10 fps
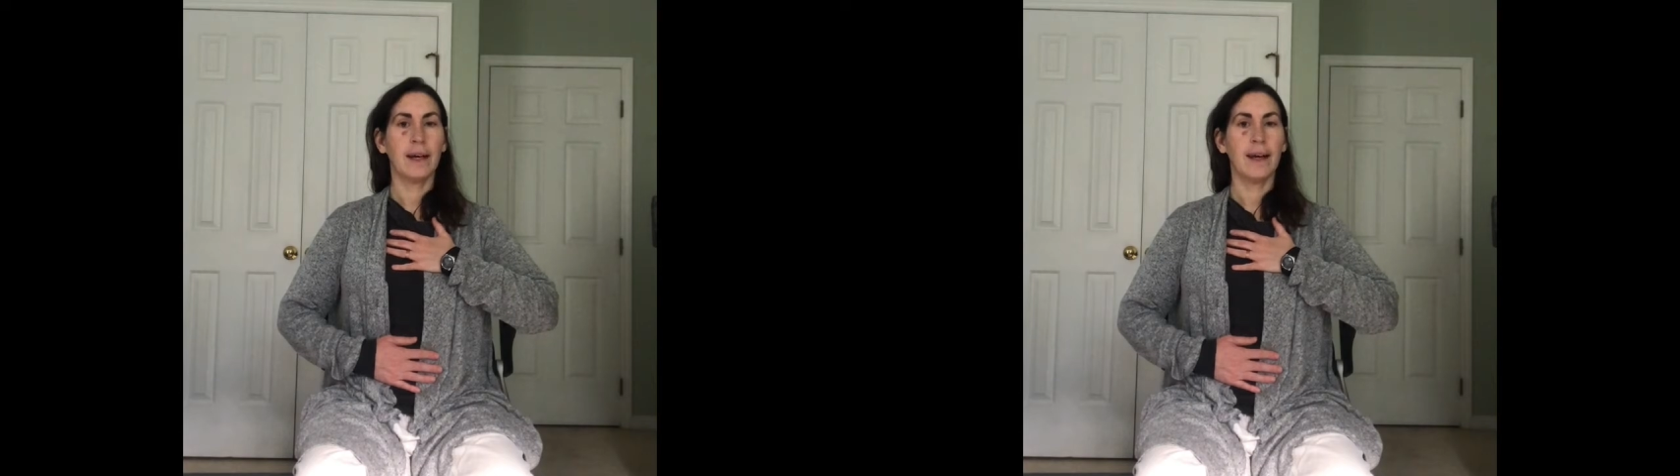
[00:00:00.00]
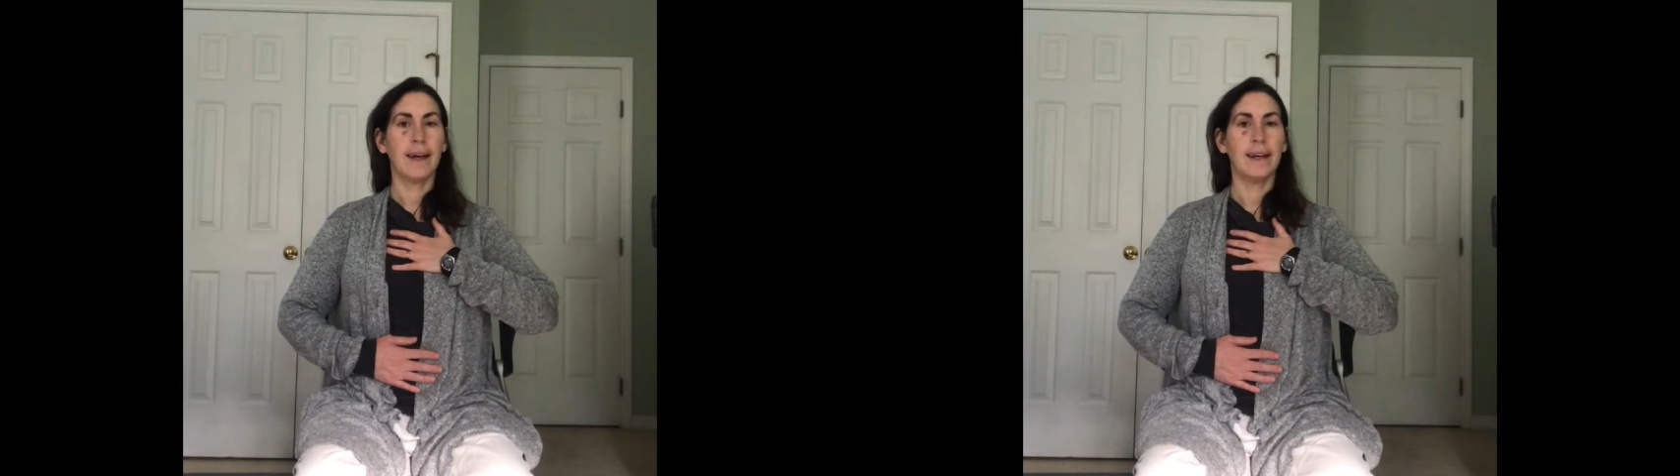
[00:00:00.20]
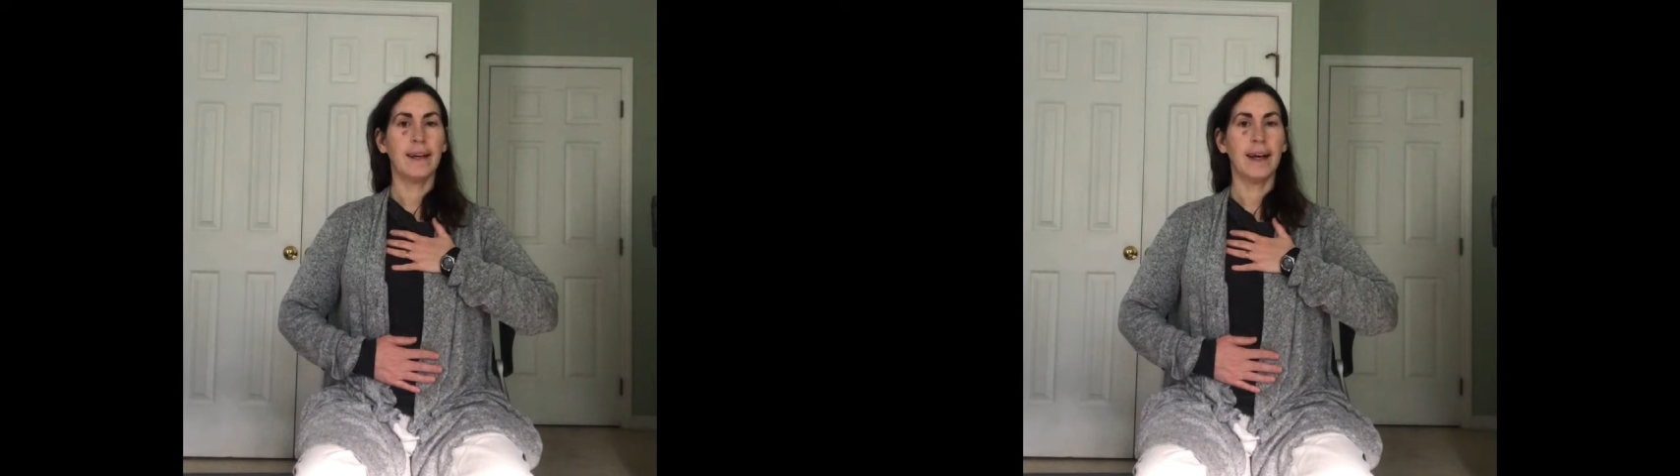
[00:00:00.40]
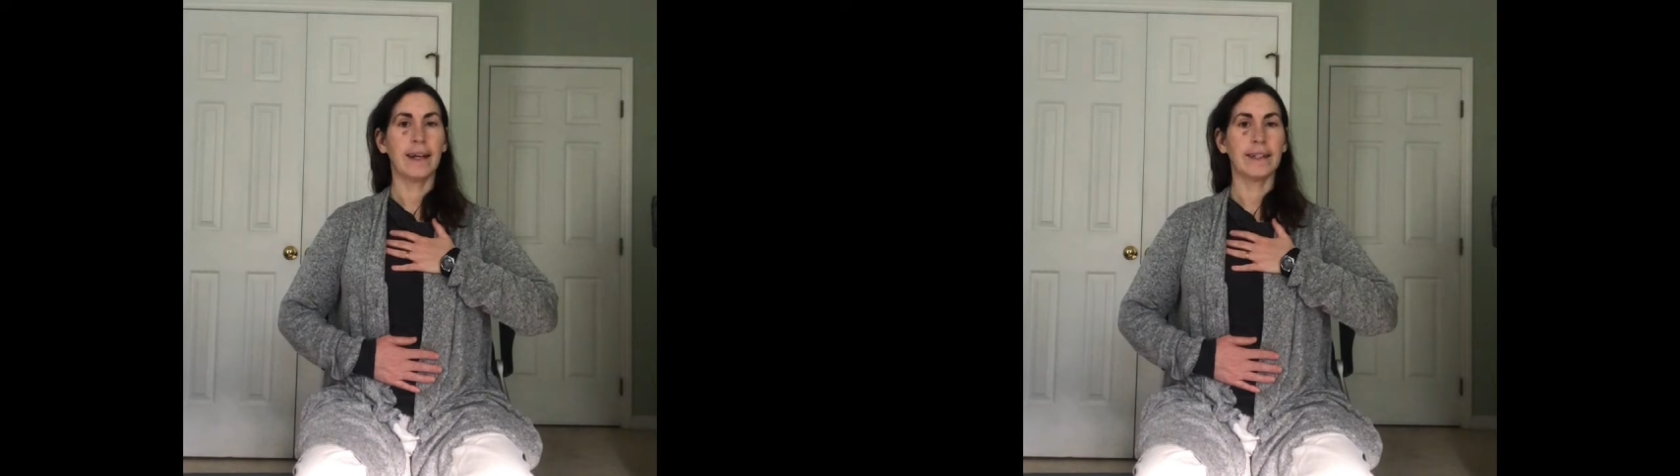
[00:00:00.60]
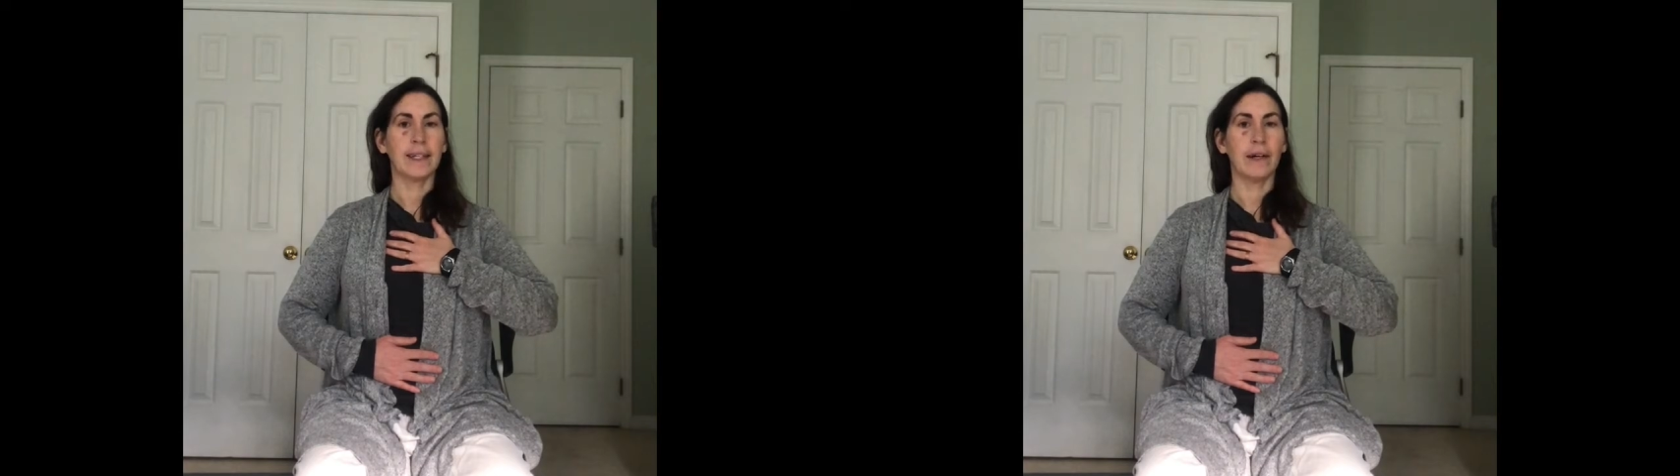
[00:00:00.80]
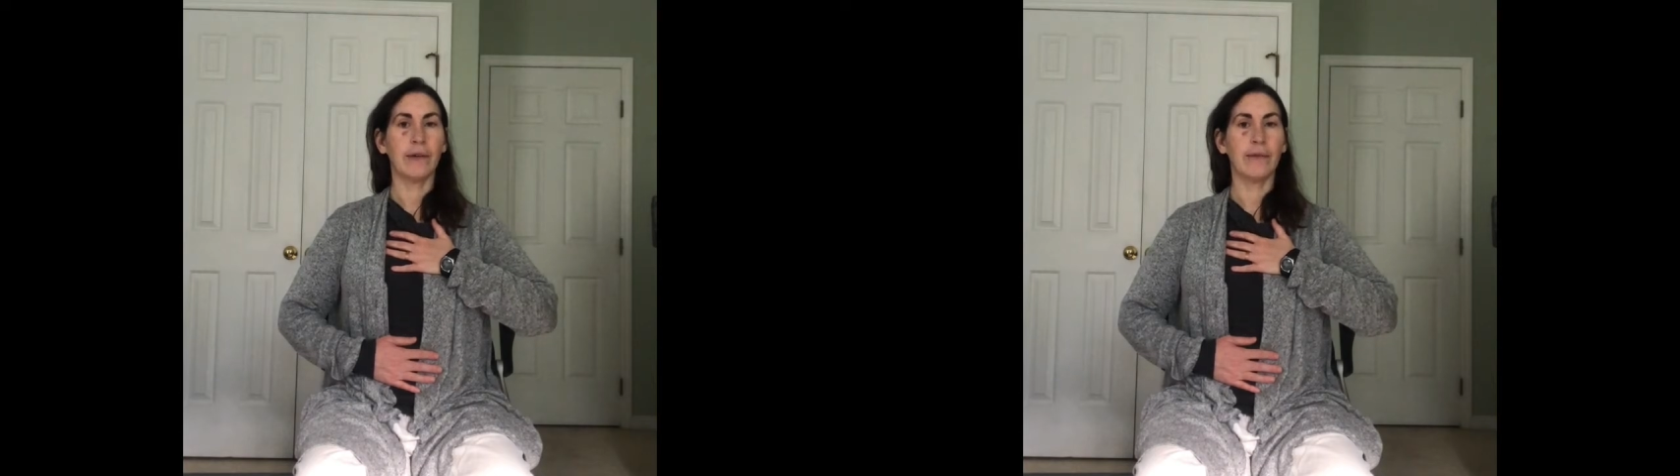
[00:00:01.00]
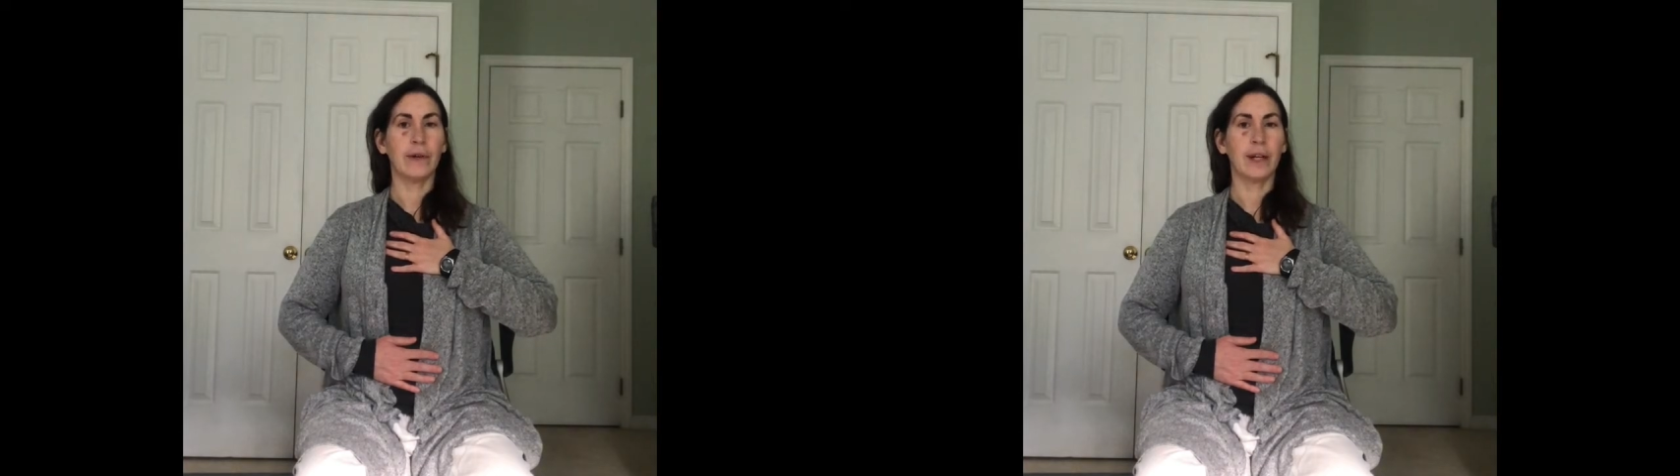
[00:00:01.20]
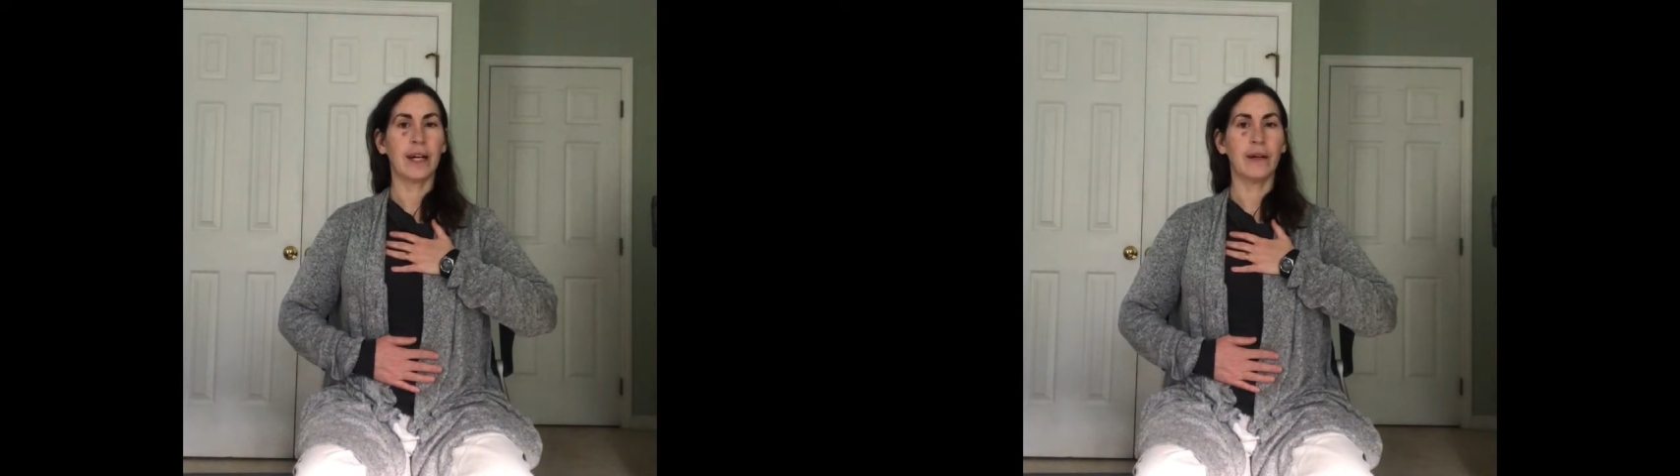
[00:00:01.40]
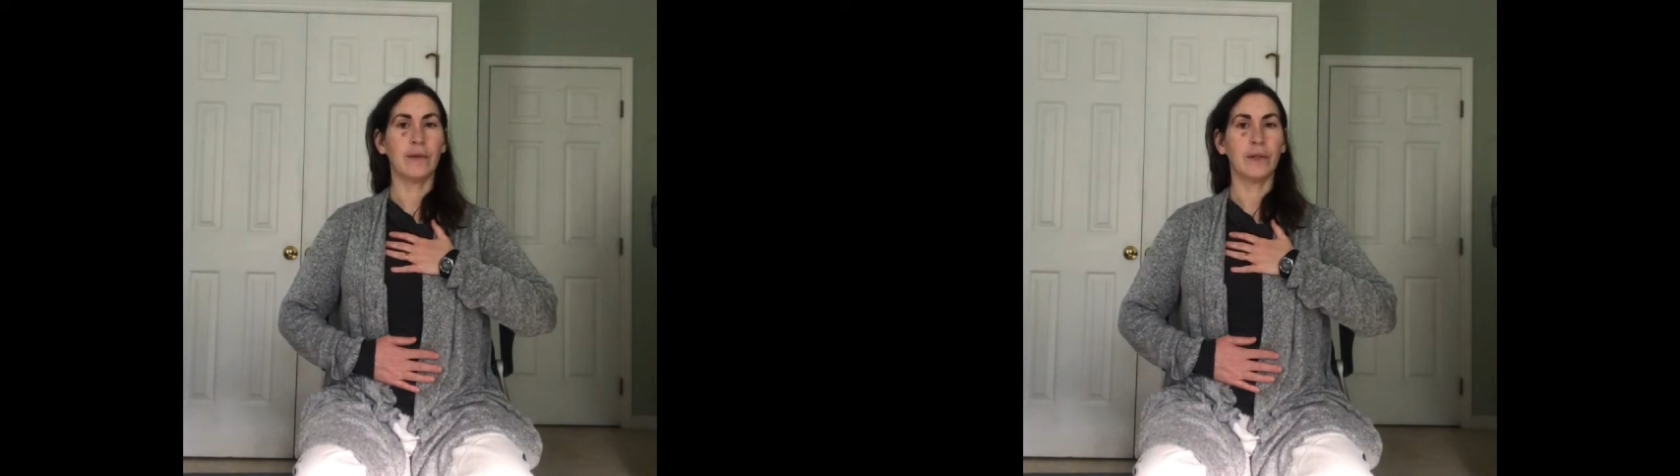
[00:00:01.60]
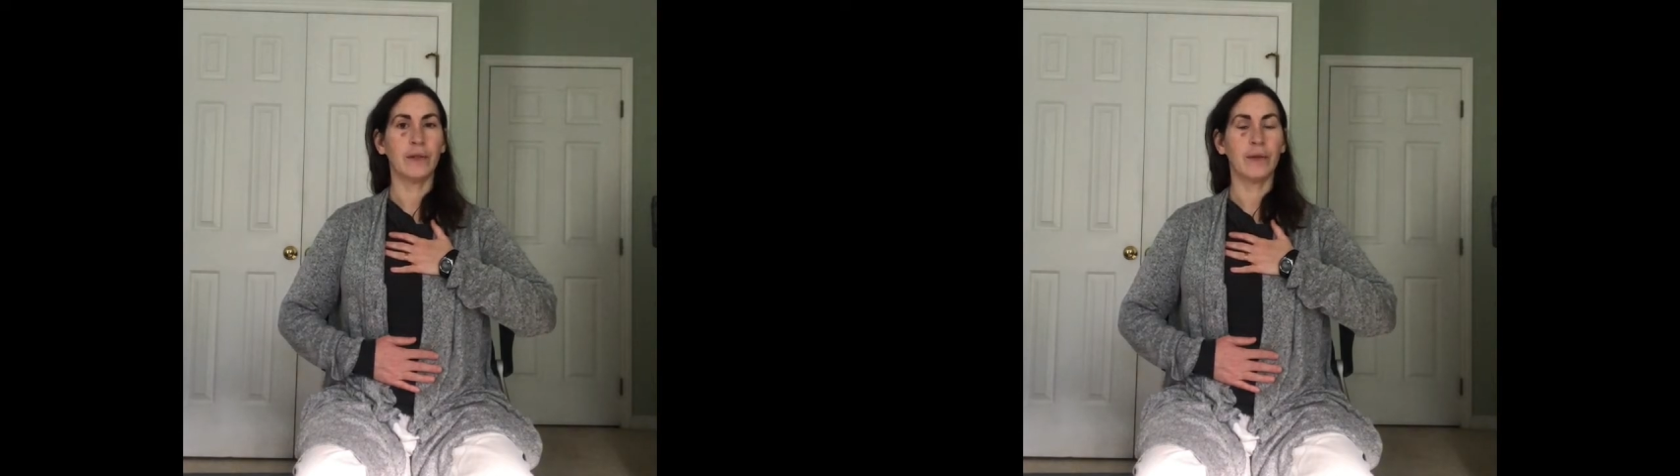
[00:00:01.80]
and exhale for a count
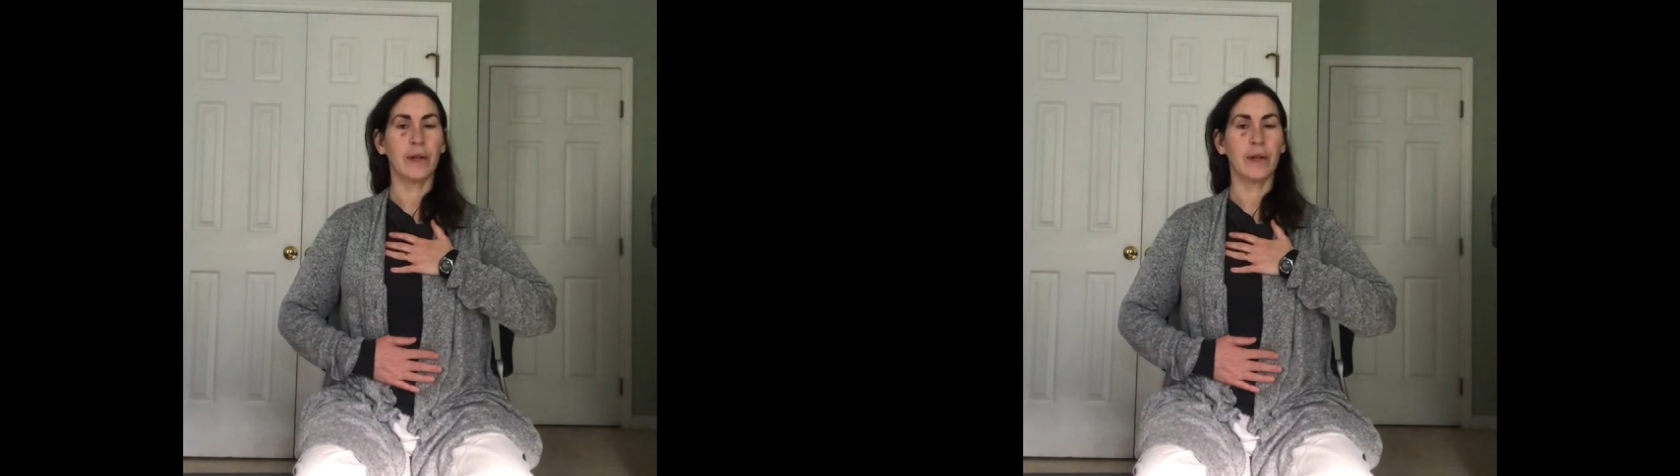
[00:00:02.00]
of 3.